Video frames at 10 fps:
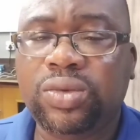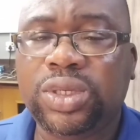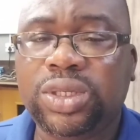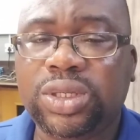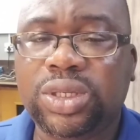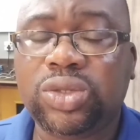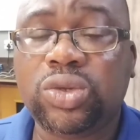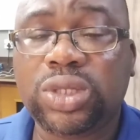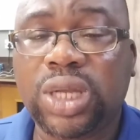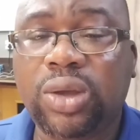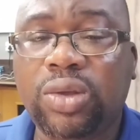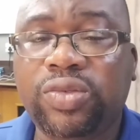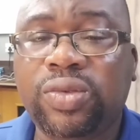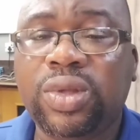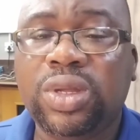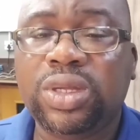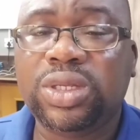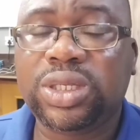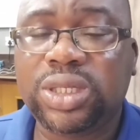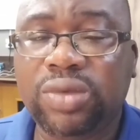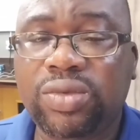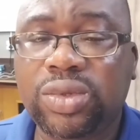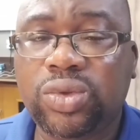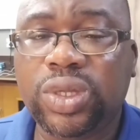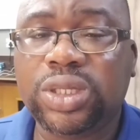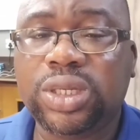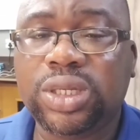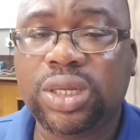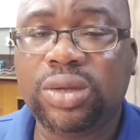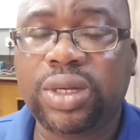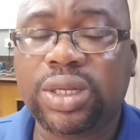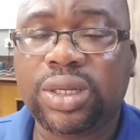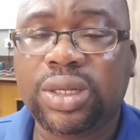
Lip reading: which is a total of 720 degree